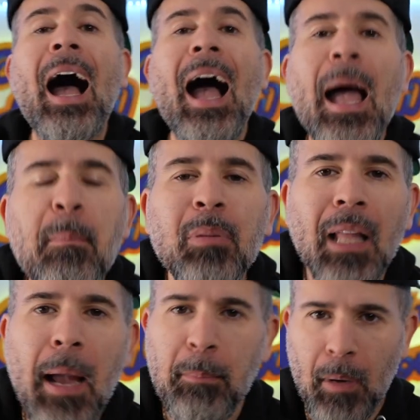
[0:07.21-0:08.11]
I
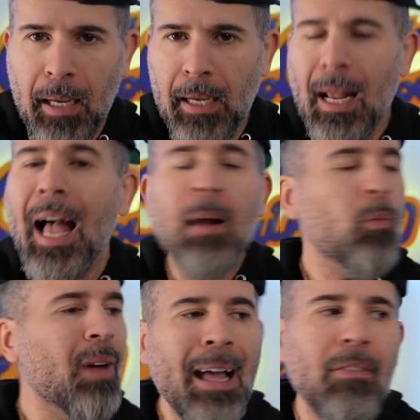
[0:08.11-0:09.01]
blind buy it. I
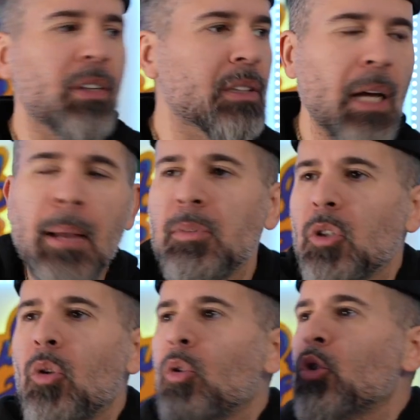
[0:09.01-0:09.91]
don't have the time to
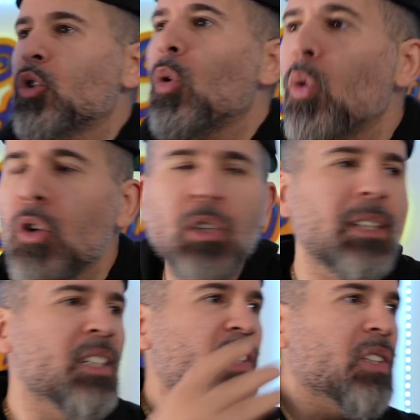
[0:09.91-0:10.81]
go to stores in
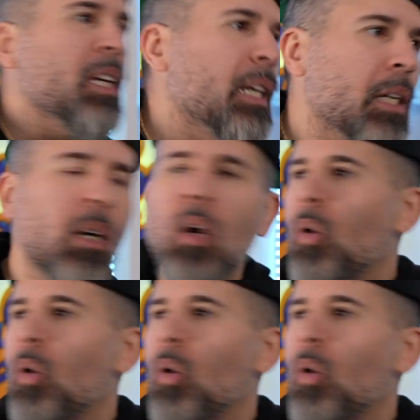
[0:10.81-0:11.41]
the city